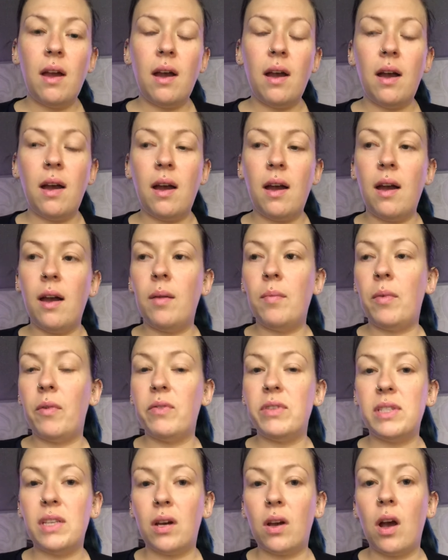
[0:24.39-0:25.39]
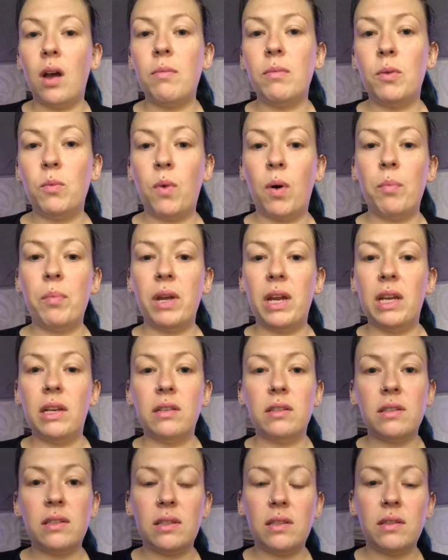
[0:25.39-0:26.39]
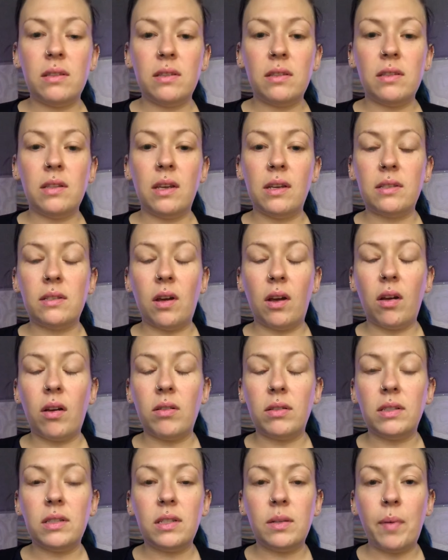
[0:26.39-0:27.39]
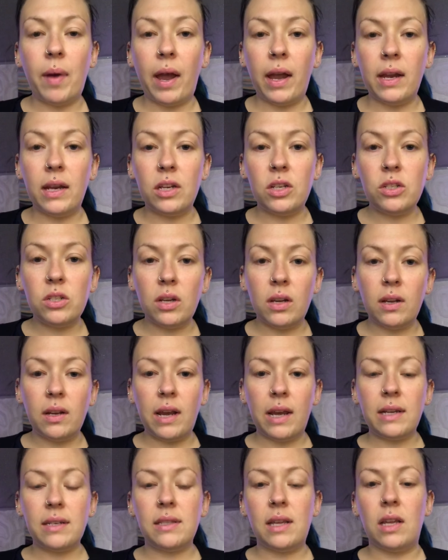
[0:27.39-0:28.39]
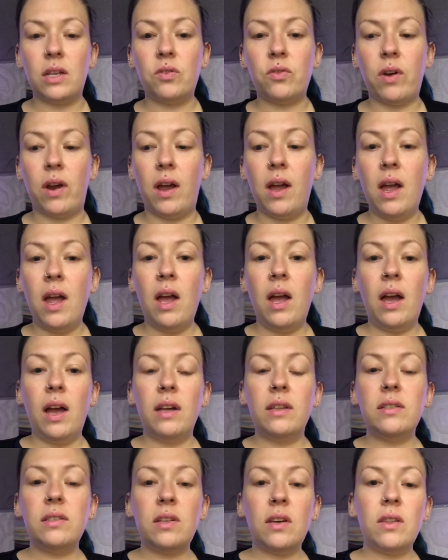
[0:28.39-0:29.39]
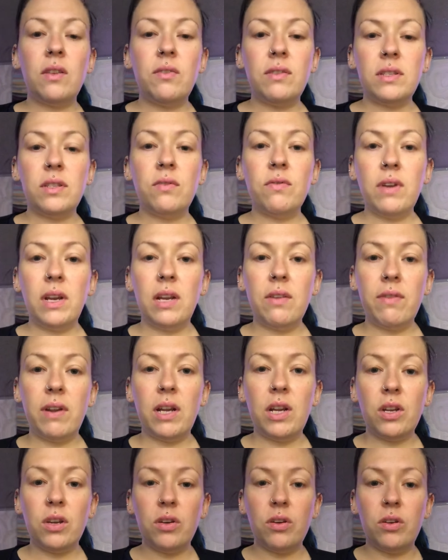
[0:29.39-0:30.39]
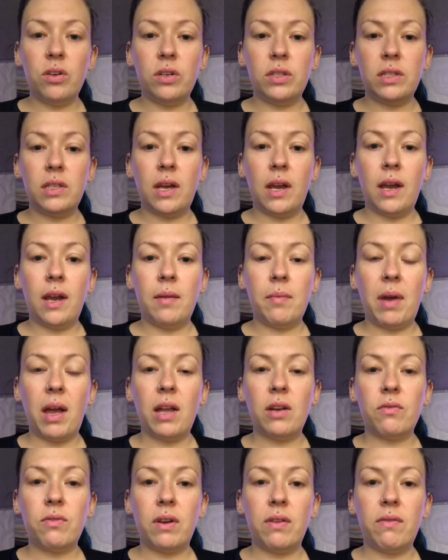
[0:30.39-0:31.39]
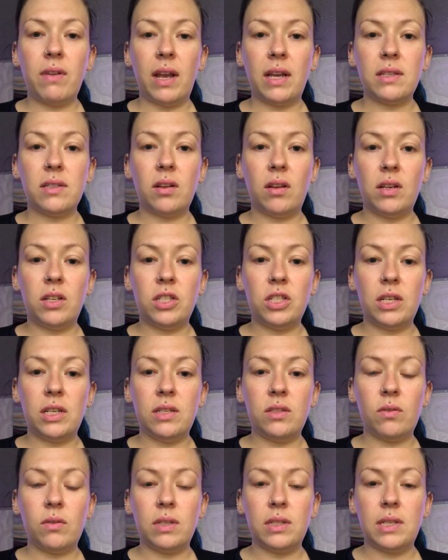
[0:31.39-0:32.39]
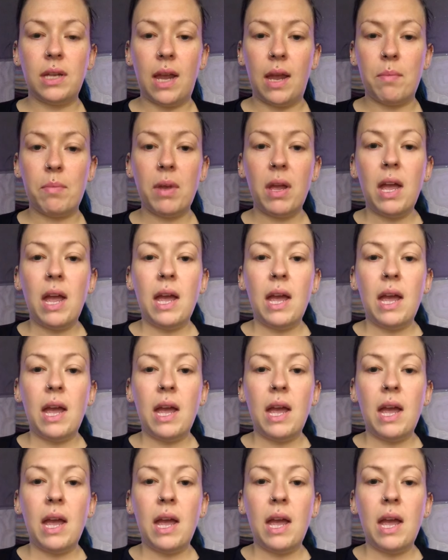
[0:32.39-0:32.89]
Obviously a common one being things like constipation, etc. And so there is a really good hand reflexology sort of tip.